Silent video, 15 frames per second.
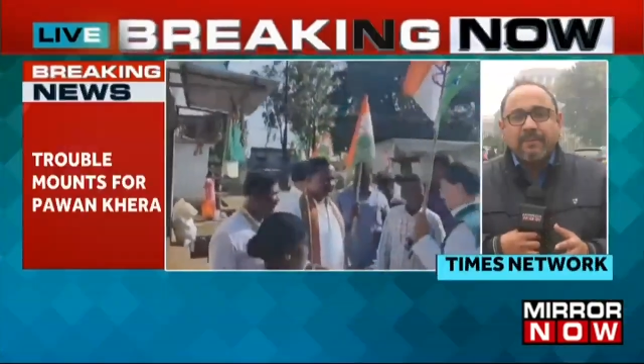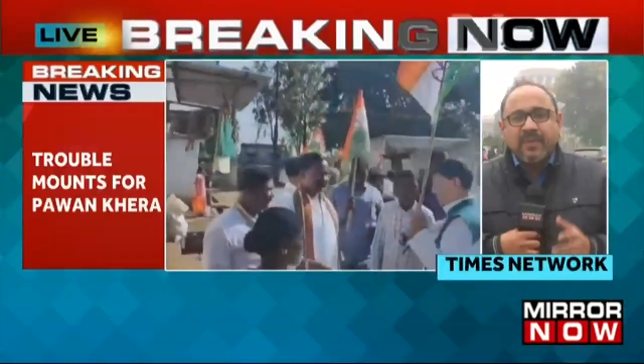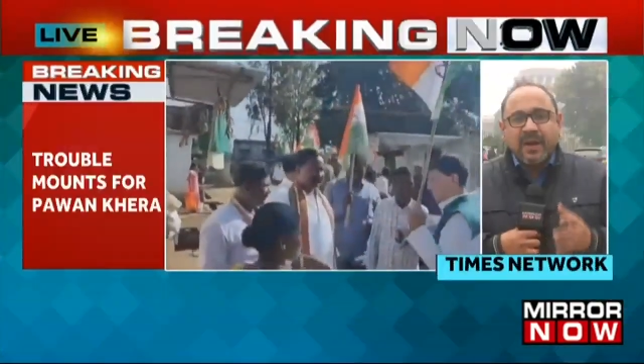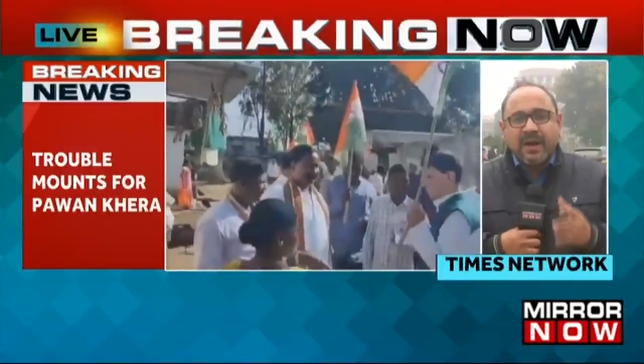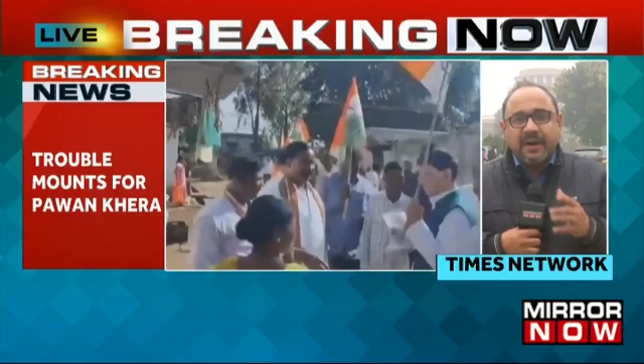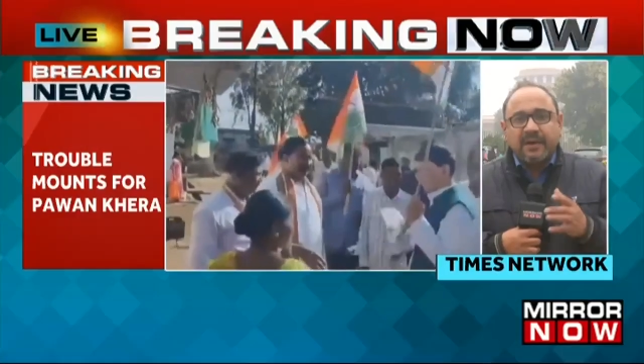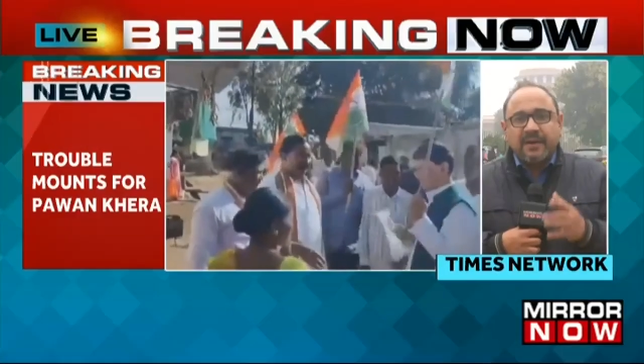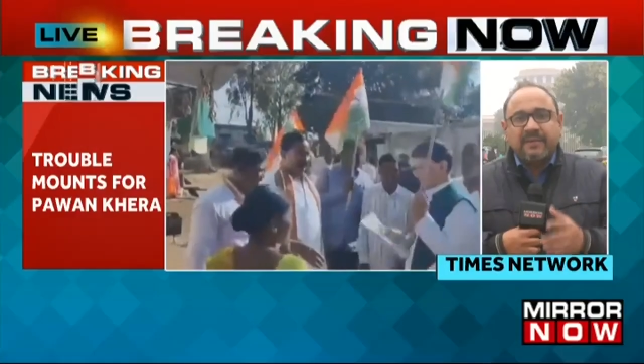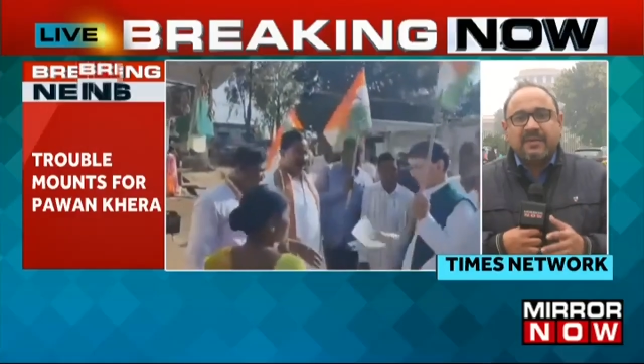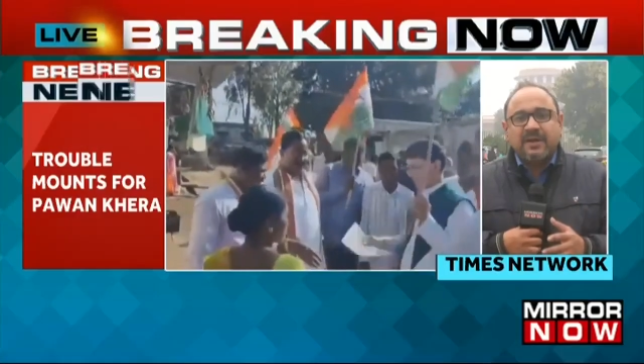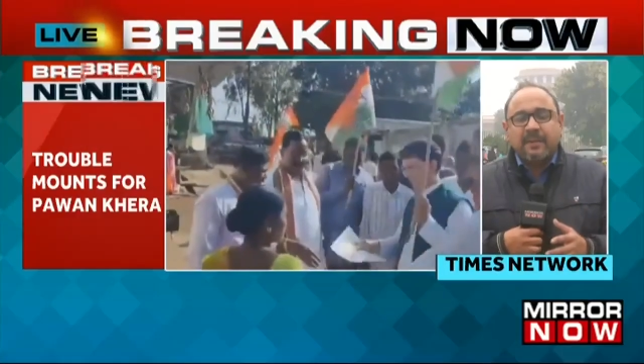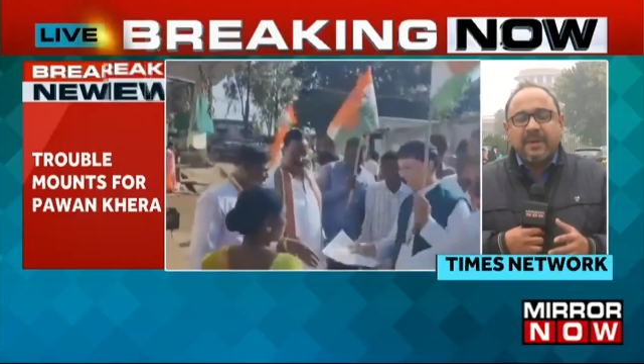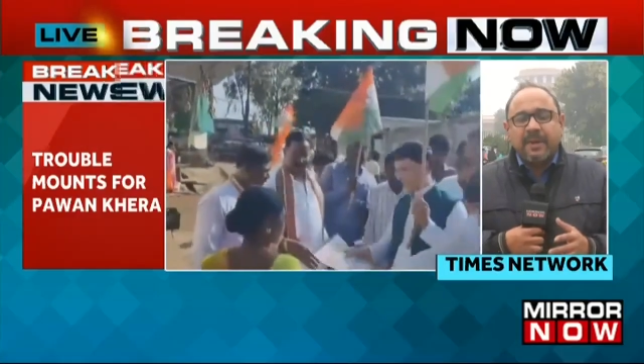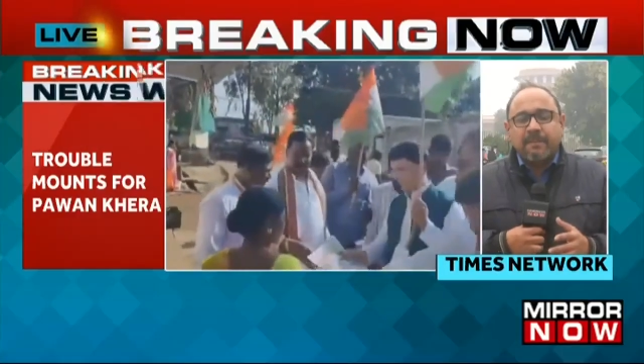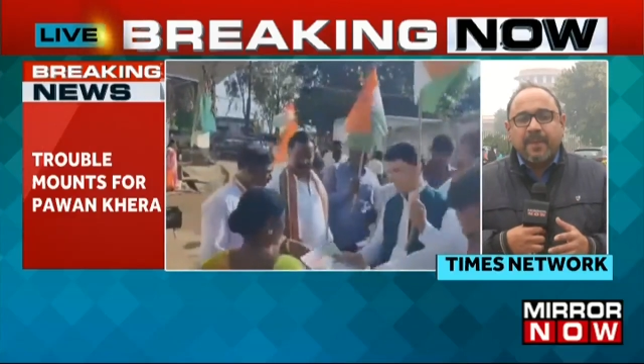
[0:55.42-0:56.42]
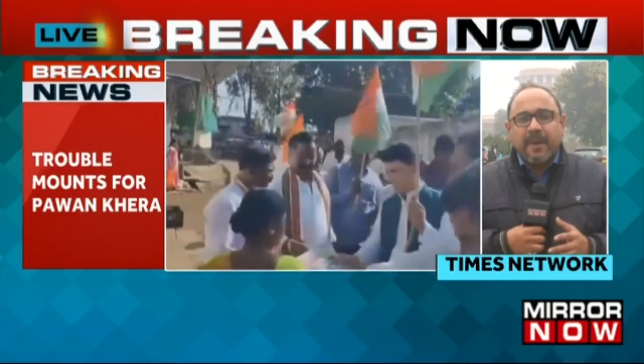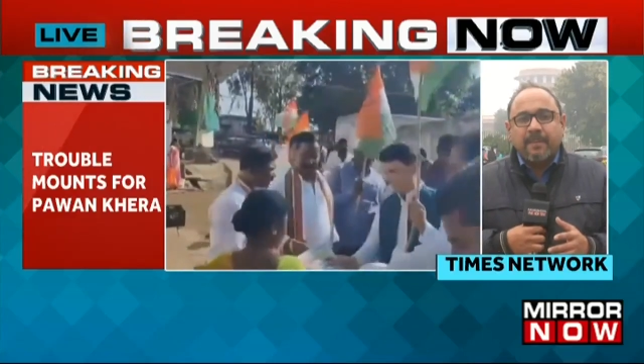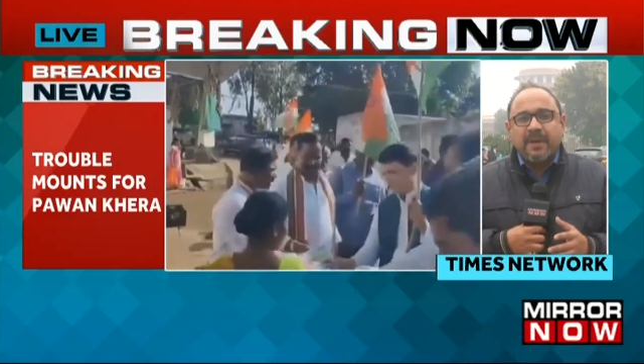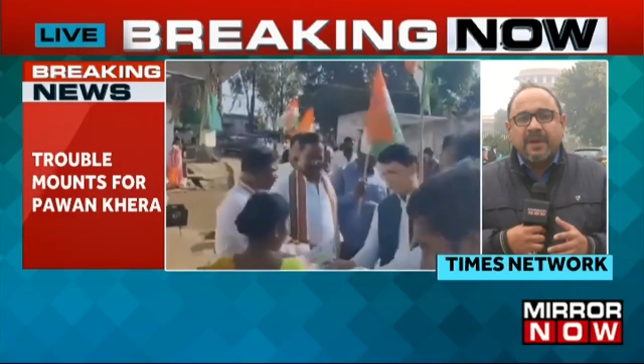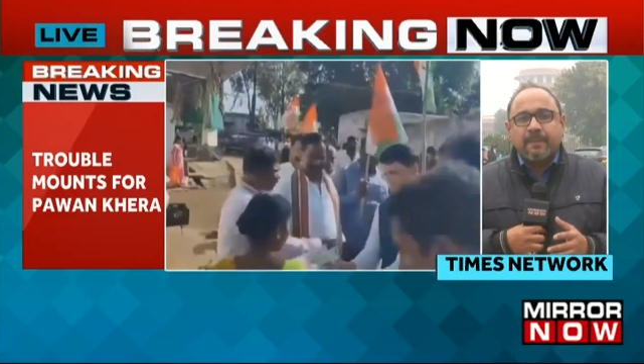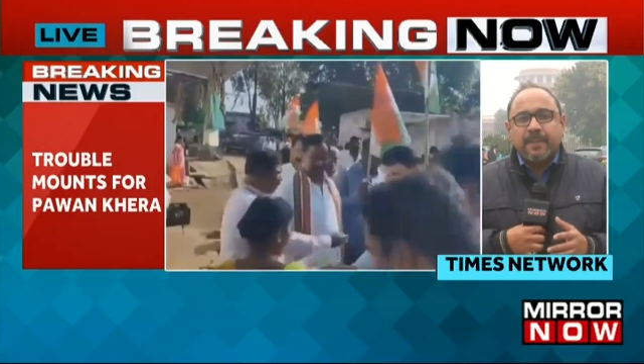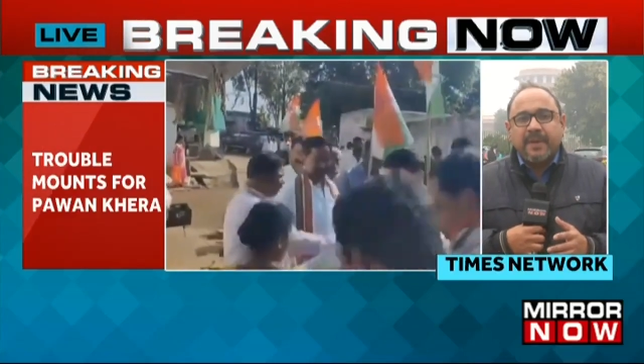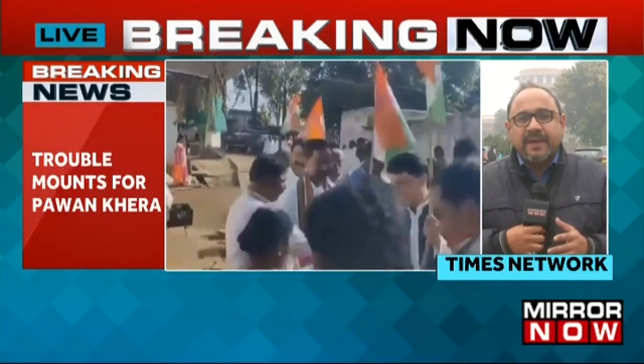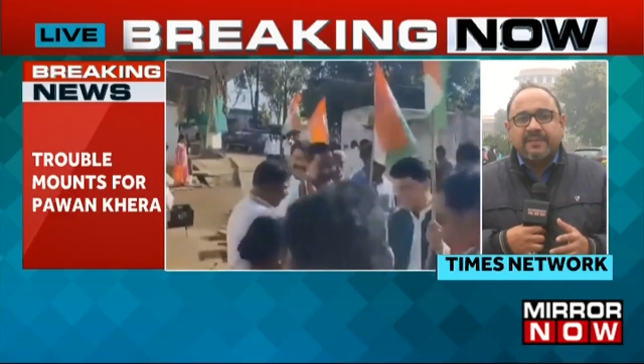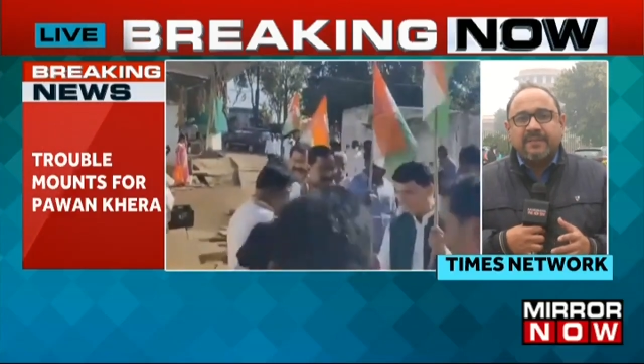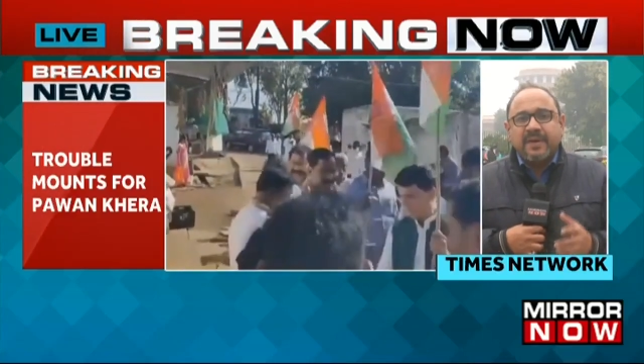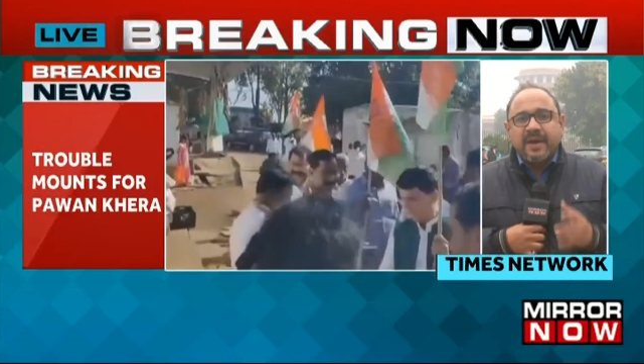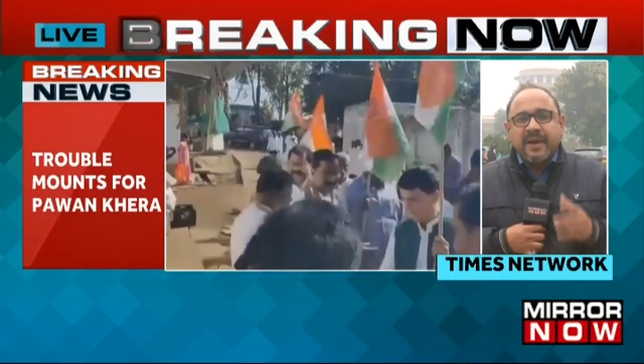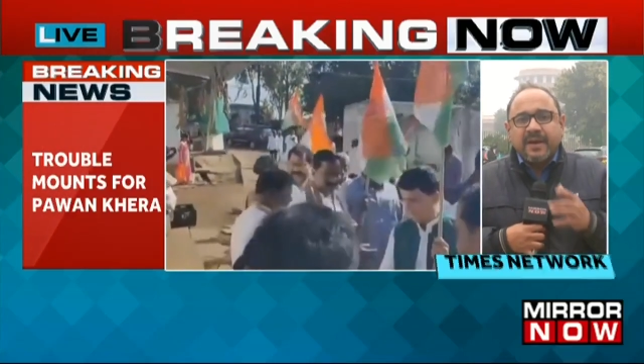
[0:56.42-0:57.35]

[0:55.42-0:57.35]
uh, disturbing public peace,